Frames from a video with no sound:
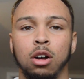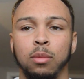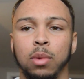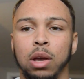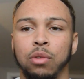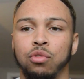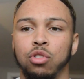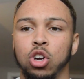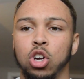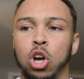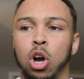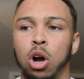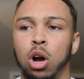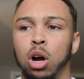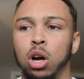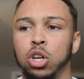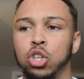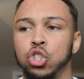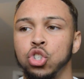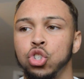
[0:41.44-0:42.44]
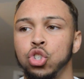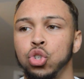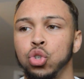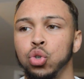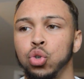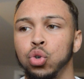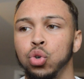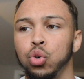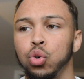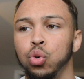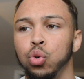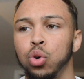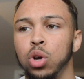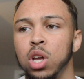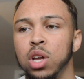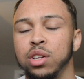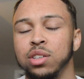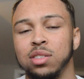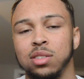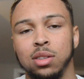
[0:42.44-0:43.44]
in regards to
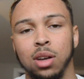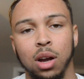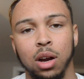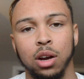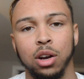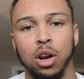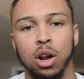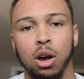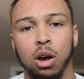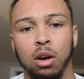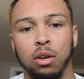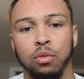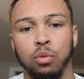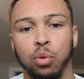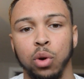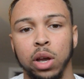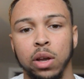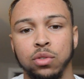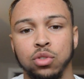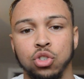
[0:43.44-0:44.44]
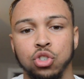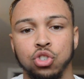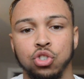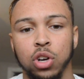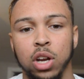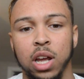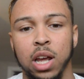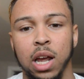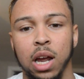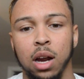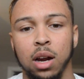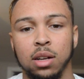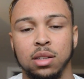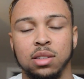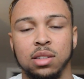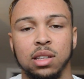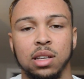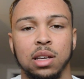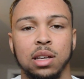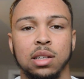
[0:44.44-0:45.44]
starting off waves of straight hair and
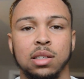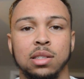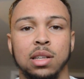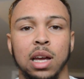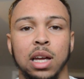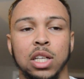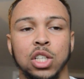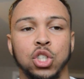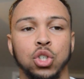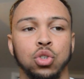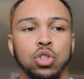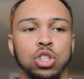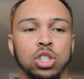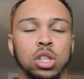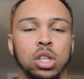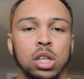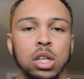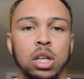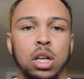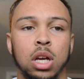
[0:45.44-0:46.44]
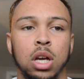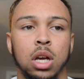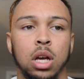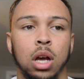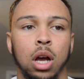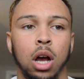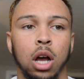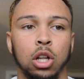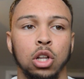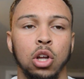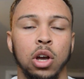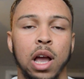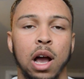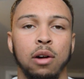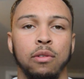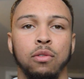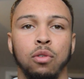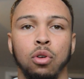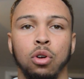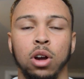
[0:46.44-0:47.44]
things that you should look
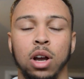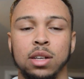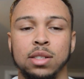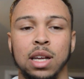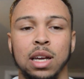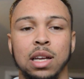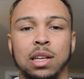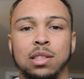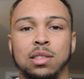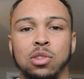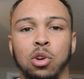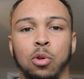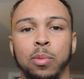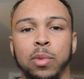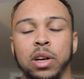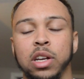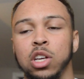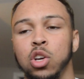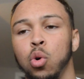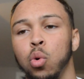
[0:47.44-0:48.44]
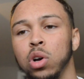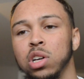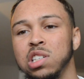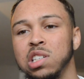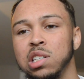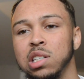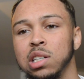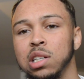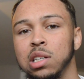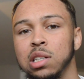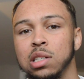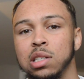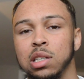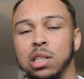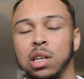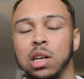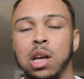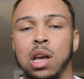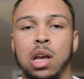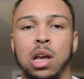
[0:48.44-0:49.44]
out for, because I get so many questions
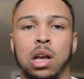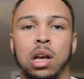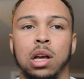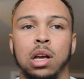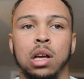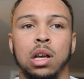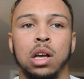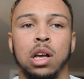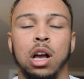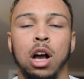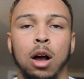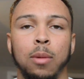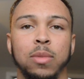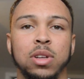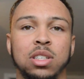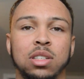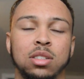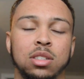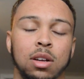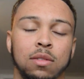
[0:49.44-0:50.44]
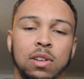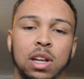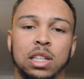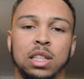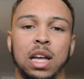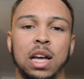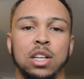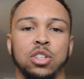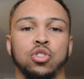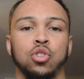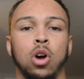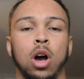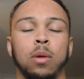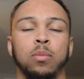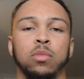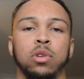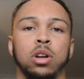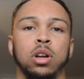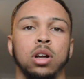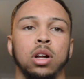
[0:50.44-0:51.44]
and comments and stuff like that. So I'm
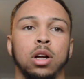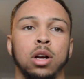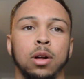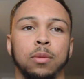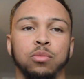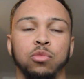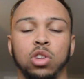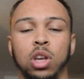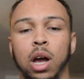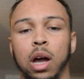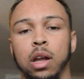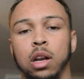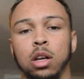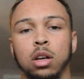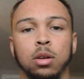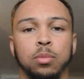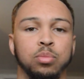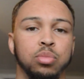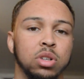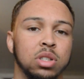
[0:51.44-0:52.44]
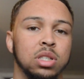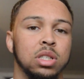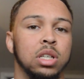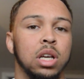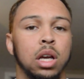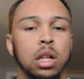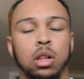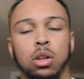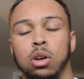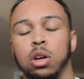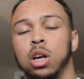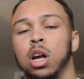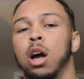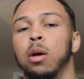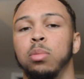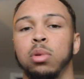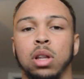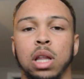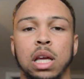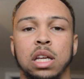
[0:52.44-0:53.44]
gonna kind of put together a
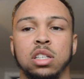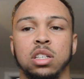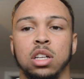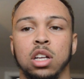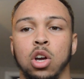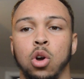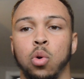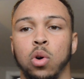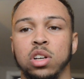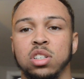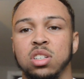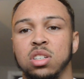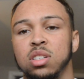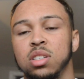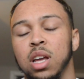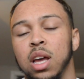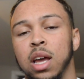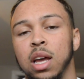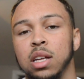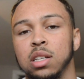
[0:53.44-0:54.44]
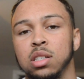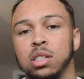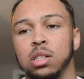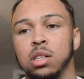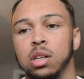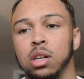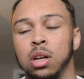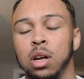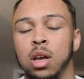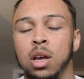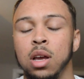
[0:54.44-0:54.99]
compilation of questions to answer